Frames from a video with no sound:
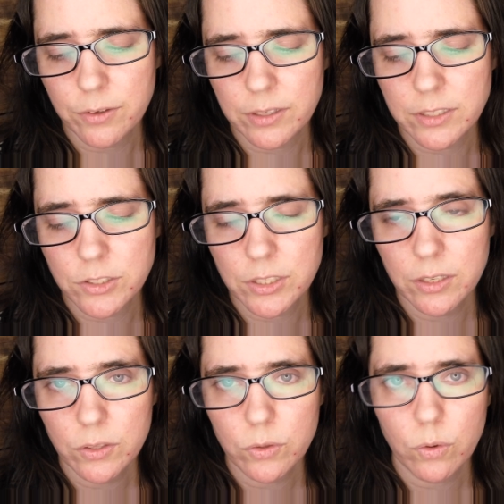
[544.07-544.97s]
then you can
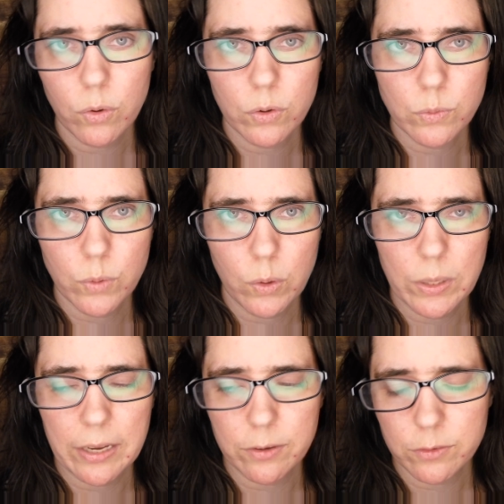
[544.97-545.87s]
chill or
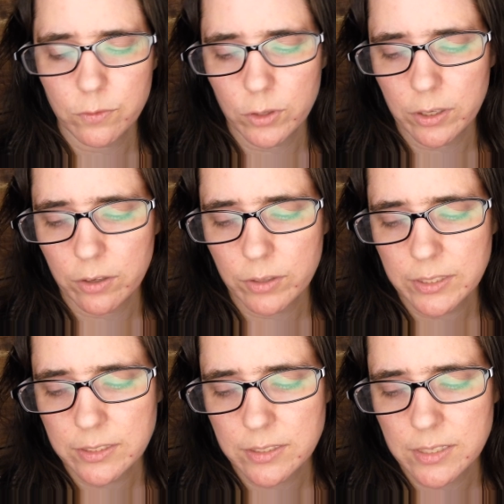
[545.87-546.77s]
roll out for a
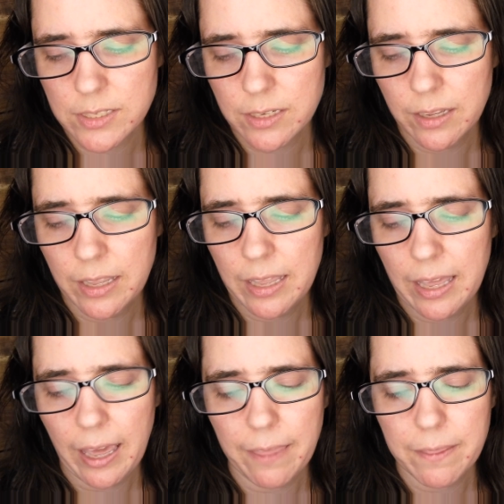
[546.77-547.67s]
crust,
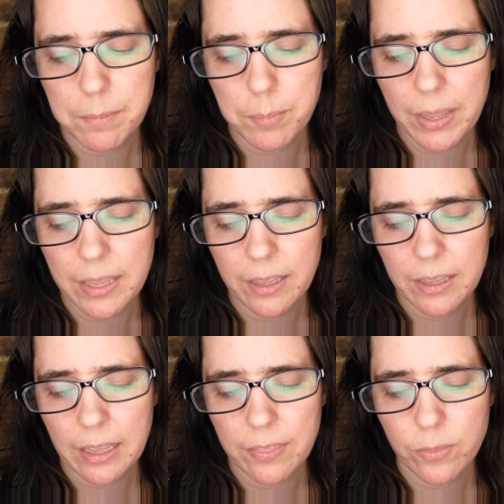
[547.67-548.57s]
and then
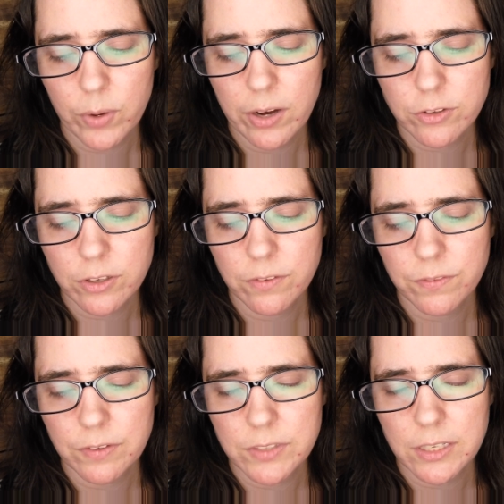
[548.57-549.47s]
bake at
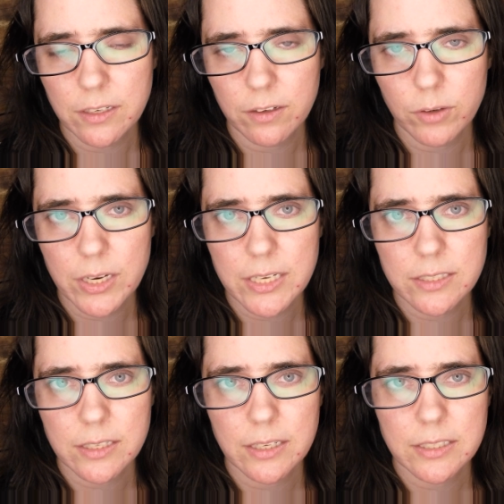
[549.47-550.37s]
350
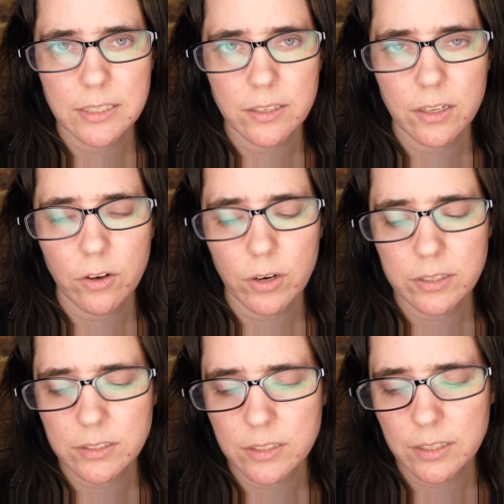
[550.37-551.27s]
degrees until the
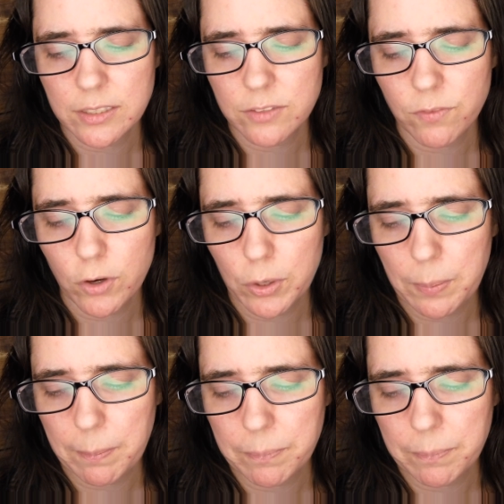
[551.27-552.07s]
crust is firm.